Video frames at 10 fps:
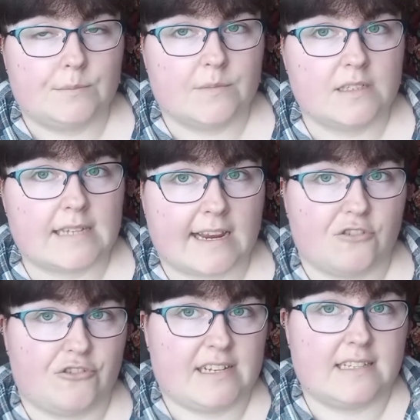
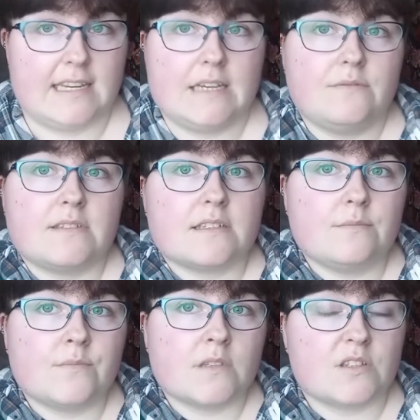secondary sleeves.
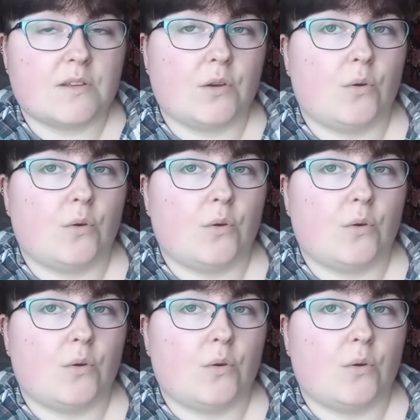So